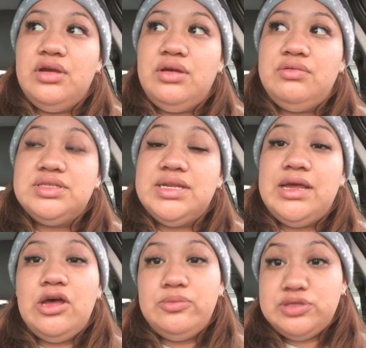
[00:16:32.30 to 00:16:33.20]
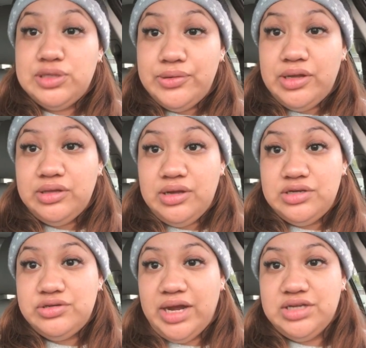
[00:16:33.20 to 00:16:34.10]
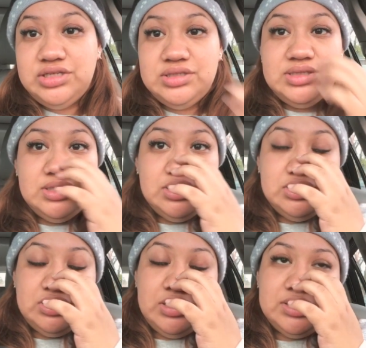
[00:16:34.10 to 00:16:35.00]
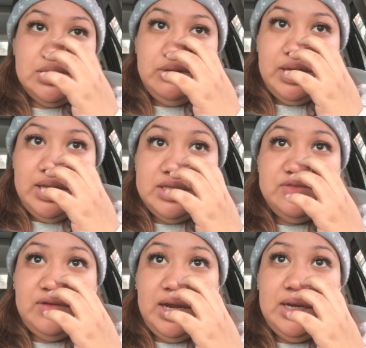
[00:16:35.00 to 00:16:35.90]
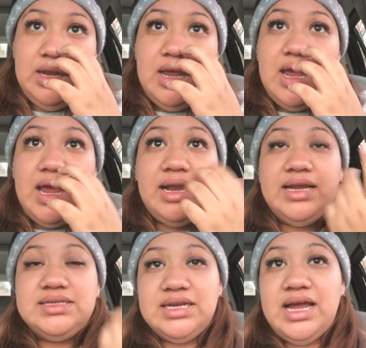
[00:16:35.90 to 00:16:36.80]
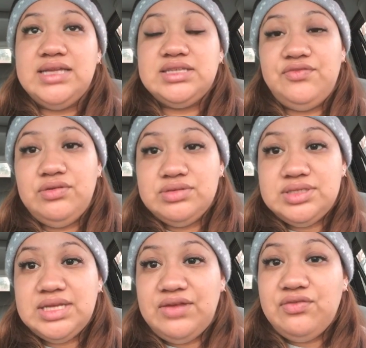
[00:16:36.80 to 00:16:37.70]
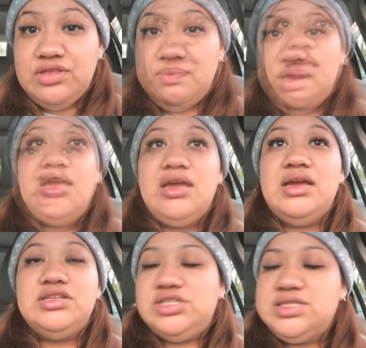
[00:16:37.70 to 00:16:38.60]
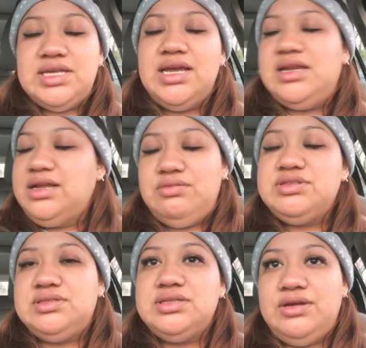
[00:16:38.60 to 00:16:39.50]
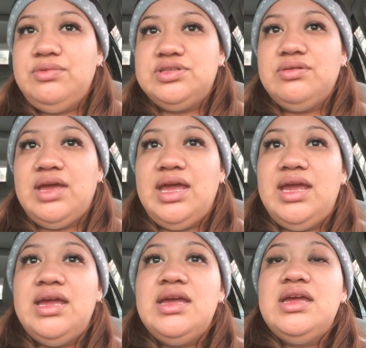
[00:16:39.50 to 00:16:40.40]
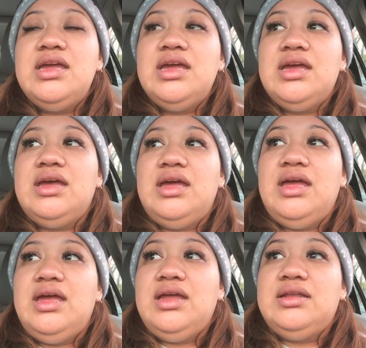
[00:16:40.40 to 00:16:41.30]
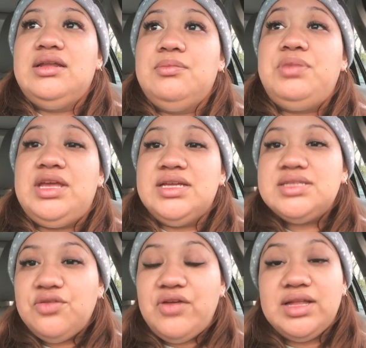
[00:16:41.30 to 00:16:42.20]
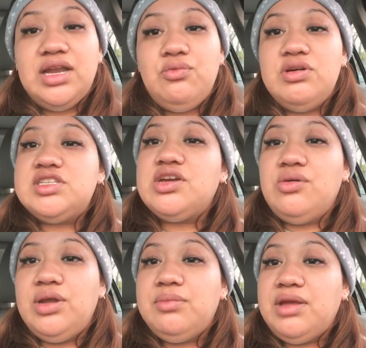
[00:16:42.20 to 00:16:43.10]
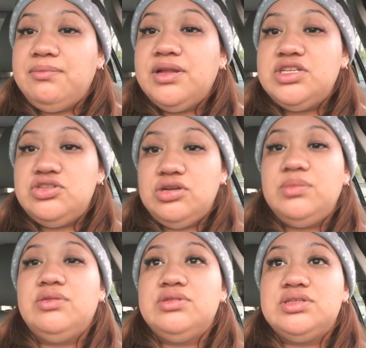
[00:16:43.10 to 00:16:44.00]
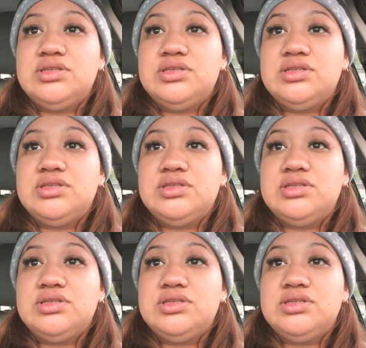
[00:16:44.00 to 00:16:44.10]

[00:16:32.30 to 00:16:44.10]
it was going to help slow down the contractions. So I said, okay, that's fine. And I did ask if it was safe for the baby. And she said it was okay. And because of the fact that it wasn't going in my bloodstream, in